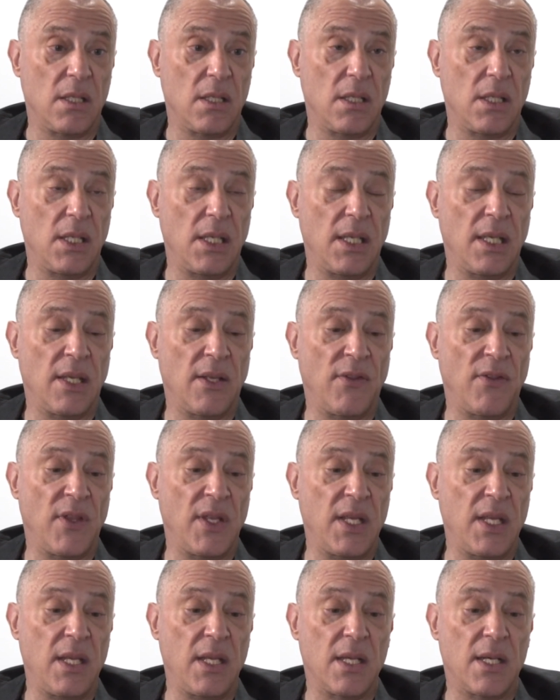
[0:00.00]
in
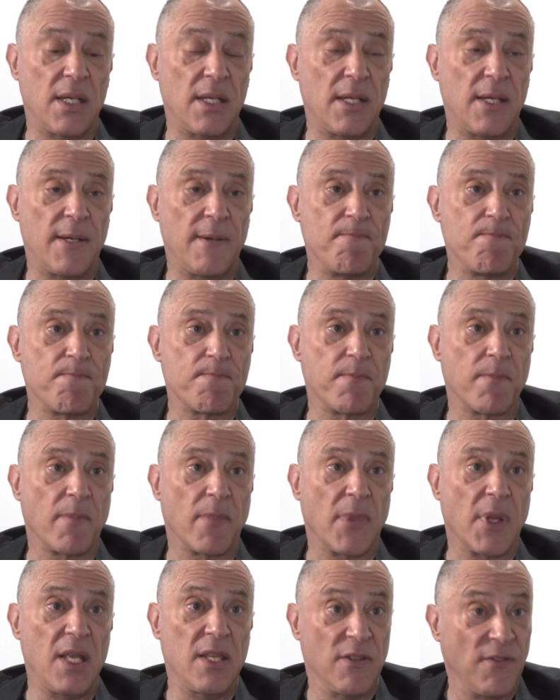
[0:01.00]

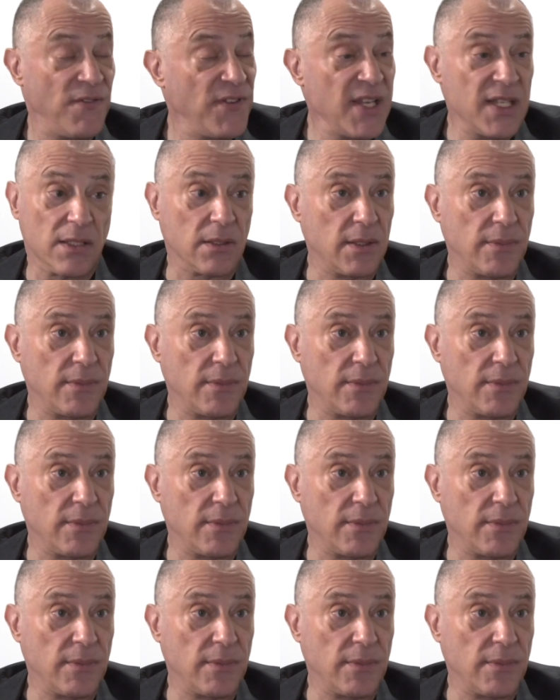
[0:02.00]
the field.